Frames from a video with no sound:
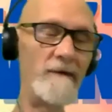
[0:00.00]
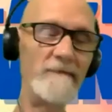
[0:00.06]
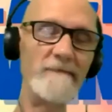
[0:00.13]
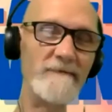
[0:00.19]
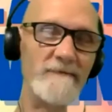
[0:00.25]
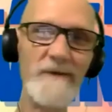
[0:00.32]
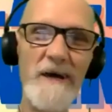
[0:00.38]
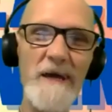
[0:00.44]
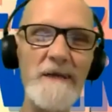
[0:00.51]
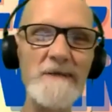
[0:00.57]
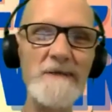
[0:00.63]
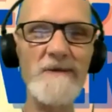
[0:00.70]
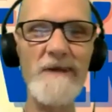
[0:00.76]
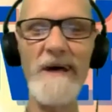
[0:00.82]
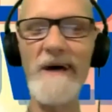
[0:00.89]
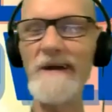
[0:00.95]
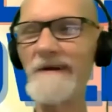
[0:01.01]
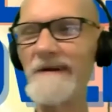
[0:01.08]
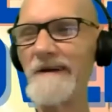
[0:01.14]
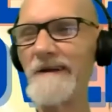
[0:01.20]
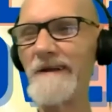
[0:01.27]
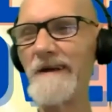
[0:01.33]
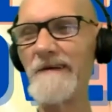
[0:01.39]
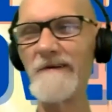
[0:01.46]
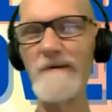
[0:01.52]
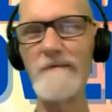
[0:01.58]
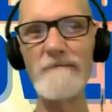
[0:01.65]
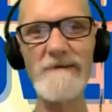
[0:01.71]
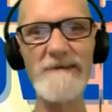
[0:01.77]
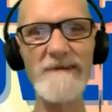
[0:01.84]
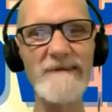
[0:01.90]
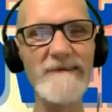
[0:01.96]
Well, we'll get into that in another episode.